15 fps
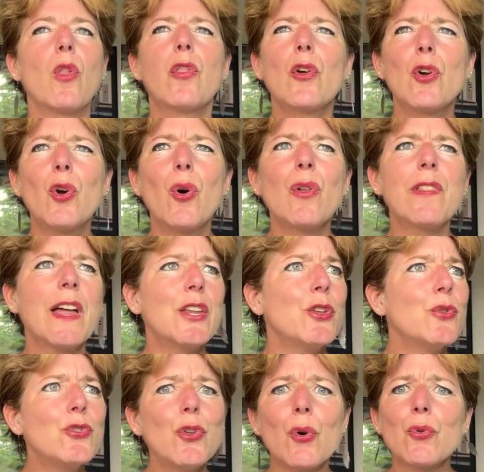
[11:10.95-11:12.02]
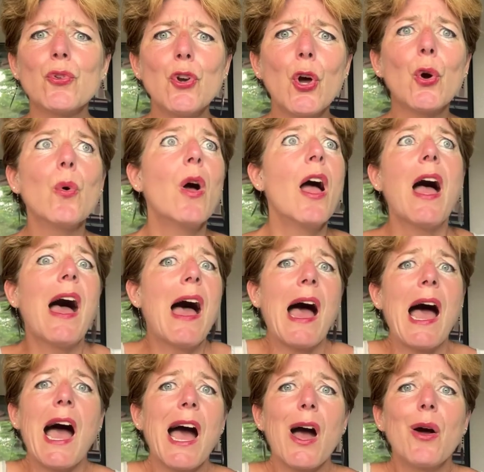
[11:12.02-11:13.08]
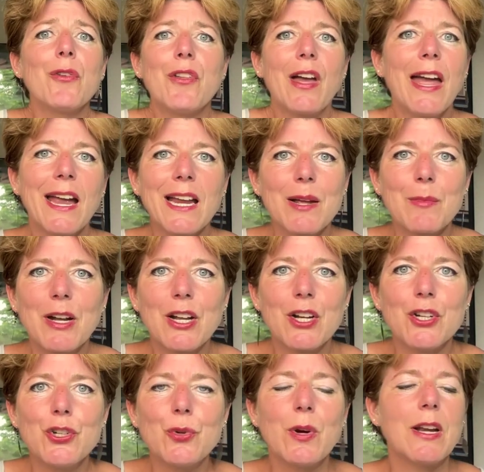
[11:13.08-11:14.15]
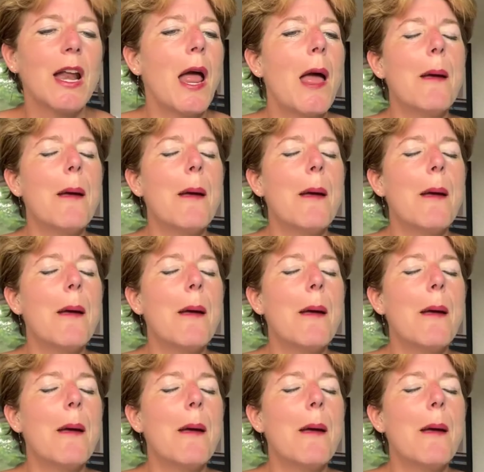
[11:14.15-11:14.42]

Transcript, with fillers: The goal that you don't know how the heck am I going to do it.